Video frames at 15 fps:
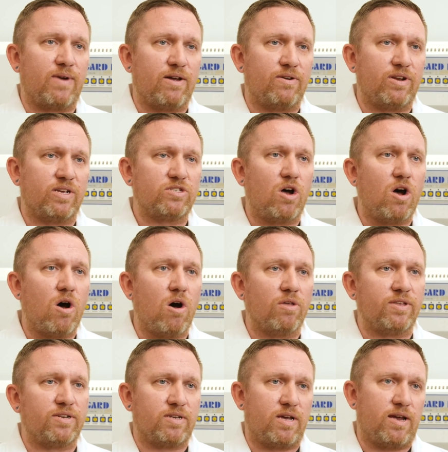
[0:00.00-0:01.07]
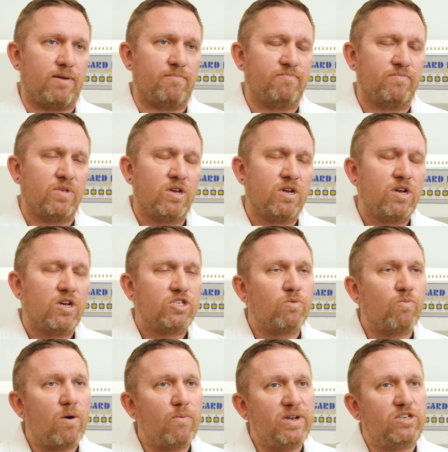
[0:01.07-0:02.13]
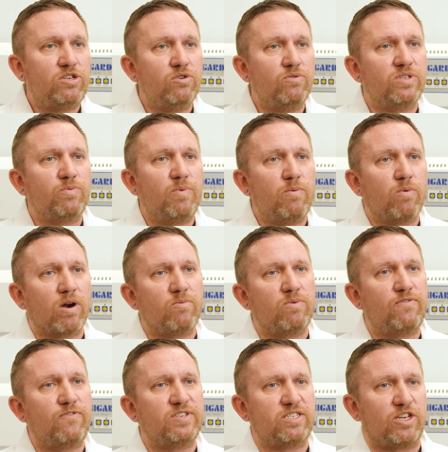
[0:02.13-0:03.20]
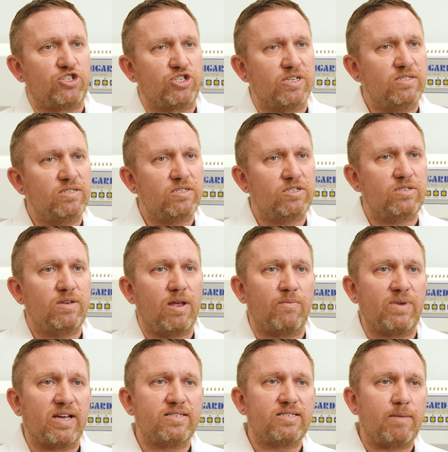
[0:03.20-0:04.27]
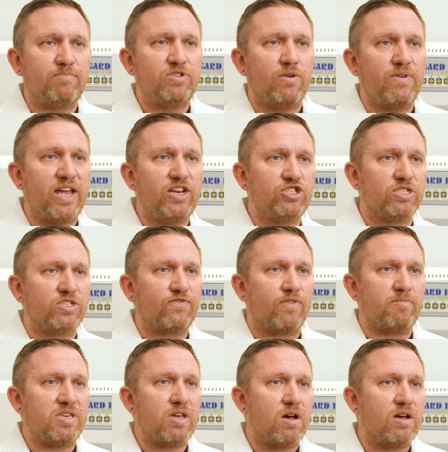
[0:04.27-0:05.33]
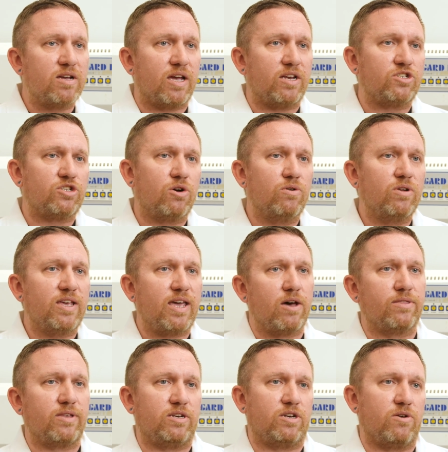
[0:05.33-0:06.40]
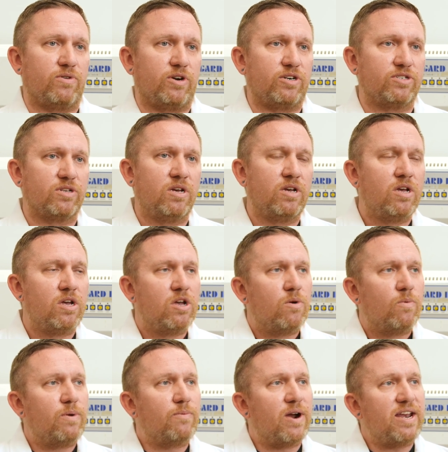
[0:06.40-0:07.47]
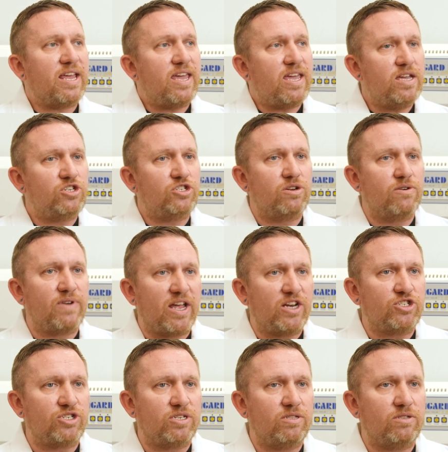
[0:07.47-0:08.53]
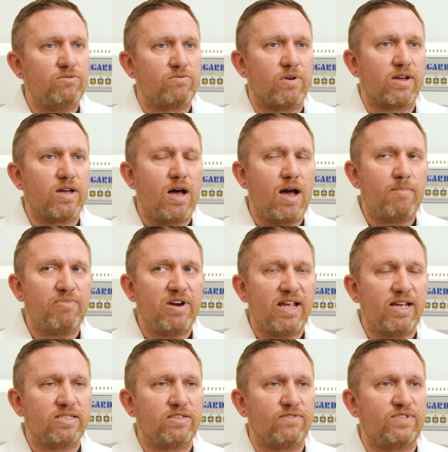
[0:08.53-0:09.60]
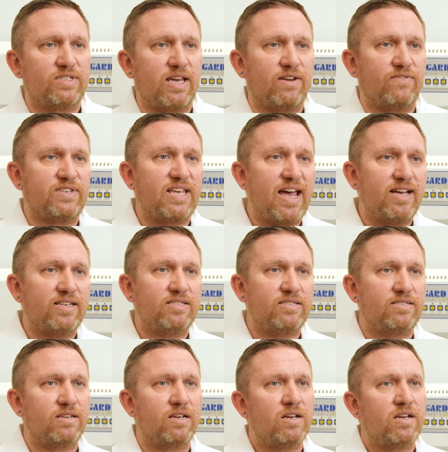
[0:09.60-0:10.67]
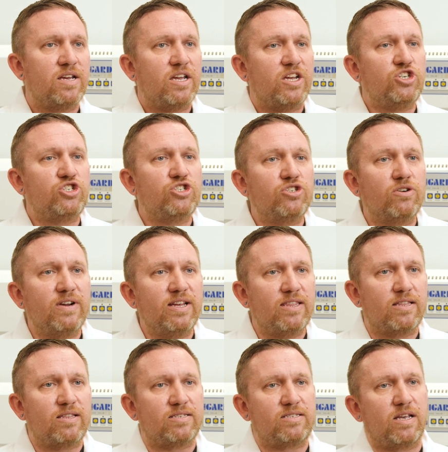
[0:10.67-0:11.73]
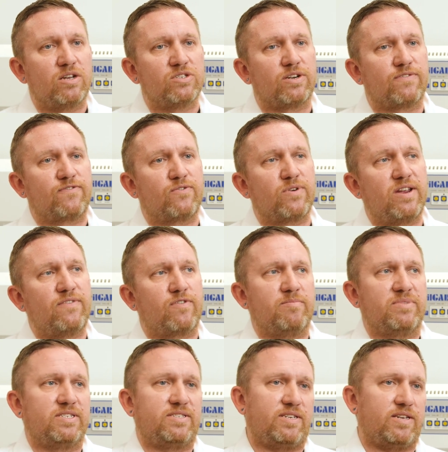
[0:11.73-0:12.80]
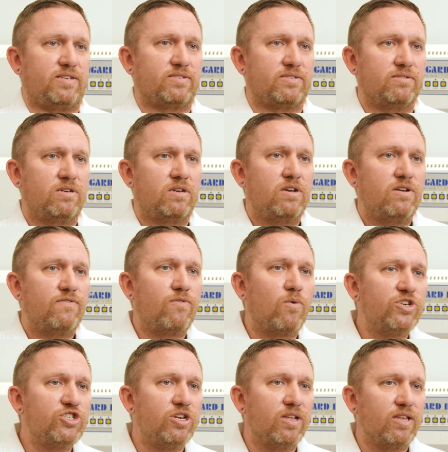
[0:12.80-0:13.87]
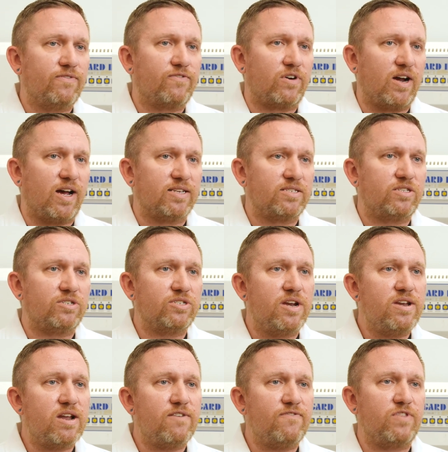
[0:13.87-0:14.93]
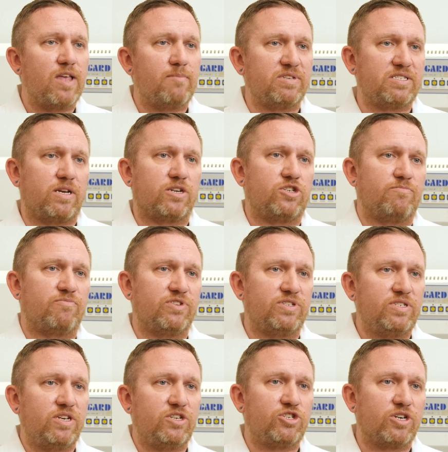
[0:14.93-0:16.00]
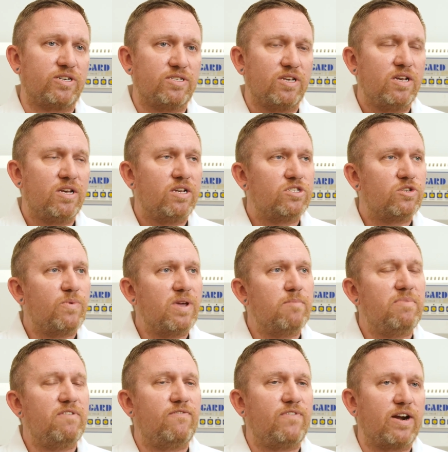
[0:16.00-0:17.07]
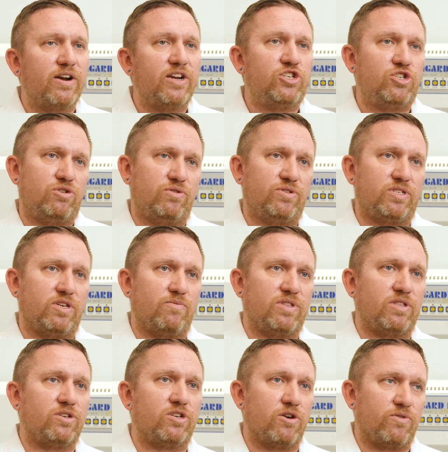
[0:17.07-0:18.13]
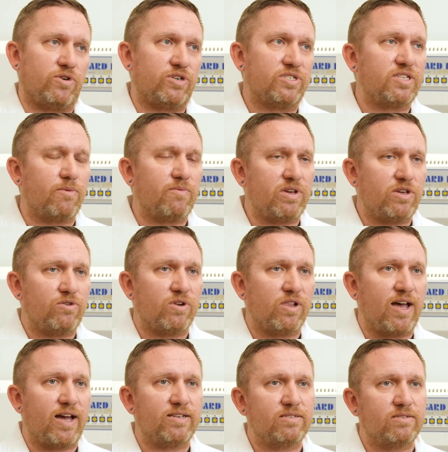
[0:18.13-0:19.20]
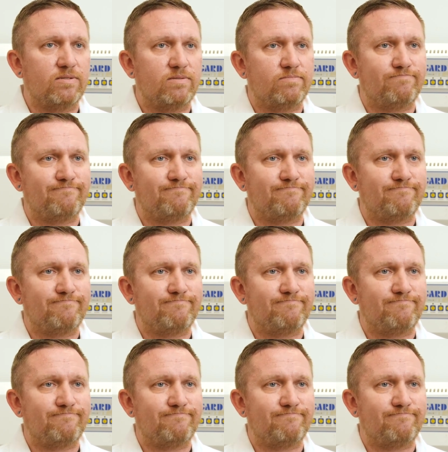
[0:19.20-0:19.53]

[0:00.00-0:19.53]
around us all the time. So what we do is we work with physicians and we accept donations from young and totally healthy donors. We run each donation through a comprehensive set of tests, ensuring that the cells are free from disease. Fortunately for us, there's enough liposuction procedures so we can be very choosy with the donors that we utilize.